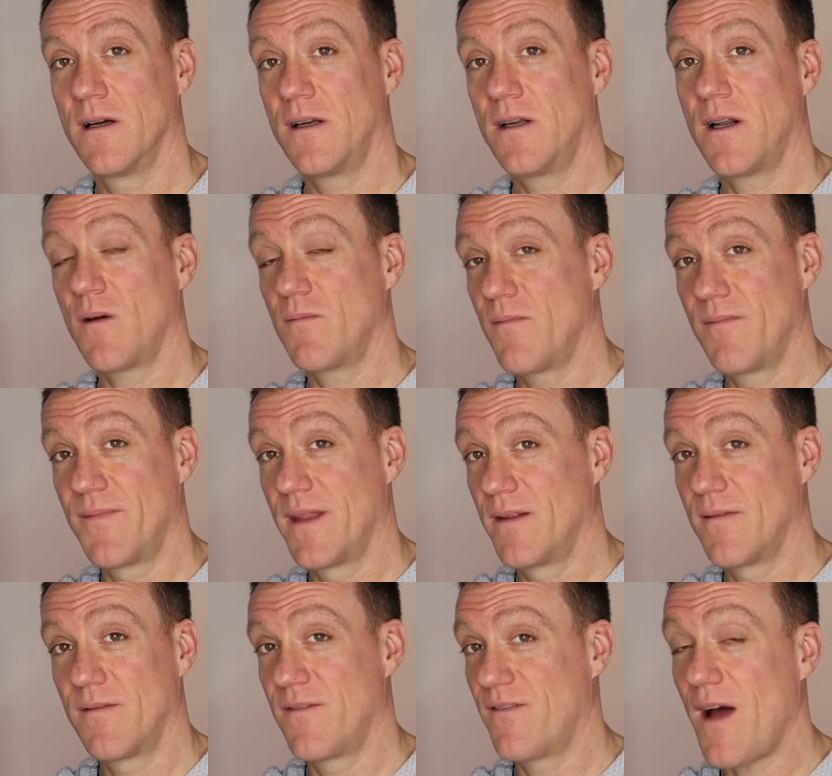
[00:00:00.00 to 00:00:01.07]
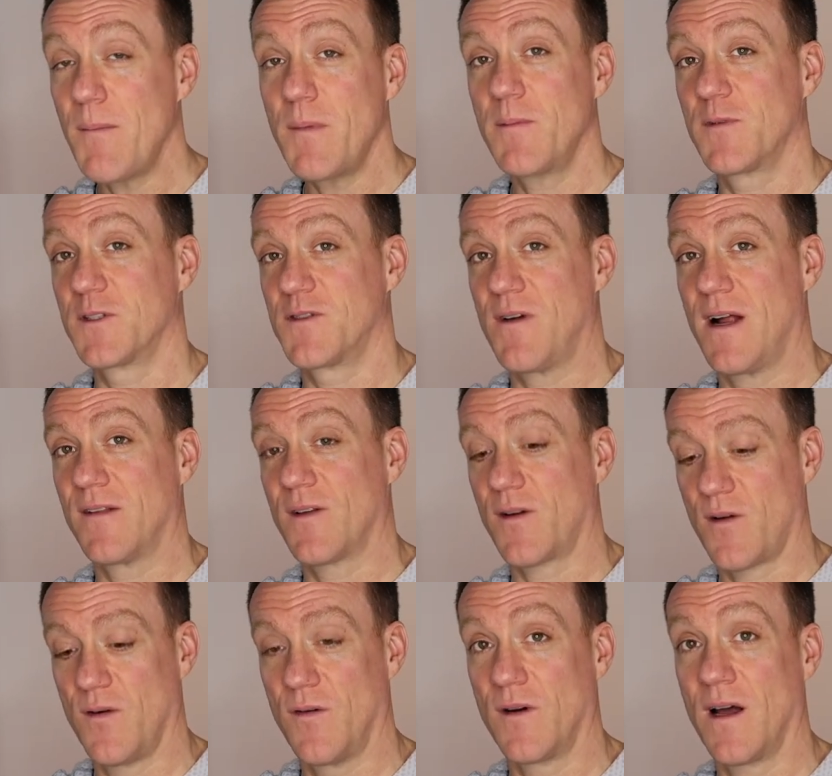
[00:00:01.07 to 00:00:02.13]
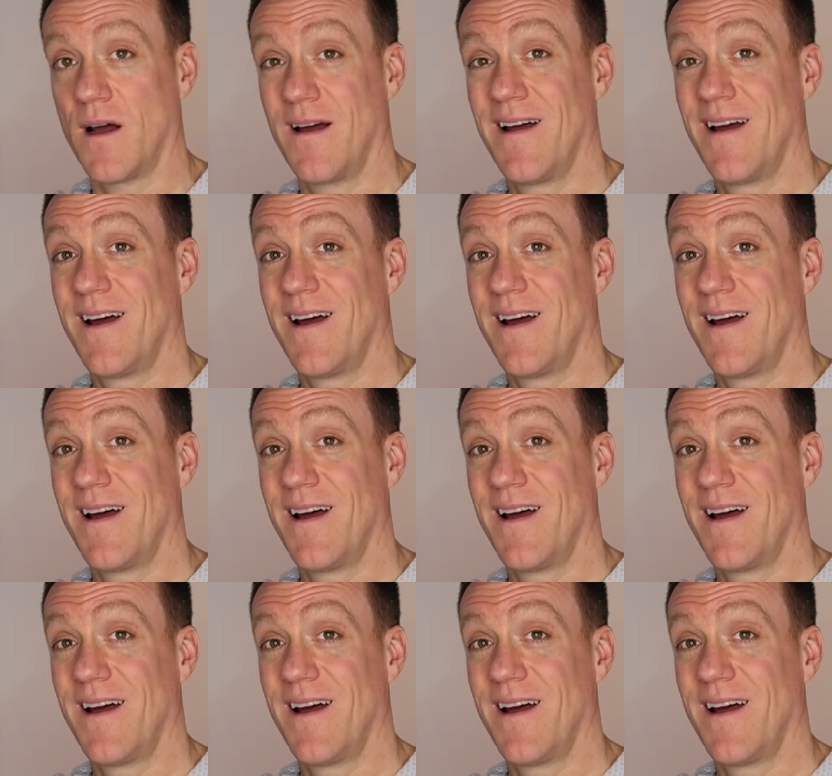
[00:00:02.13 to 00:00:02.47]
You know, famine was around the corner.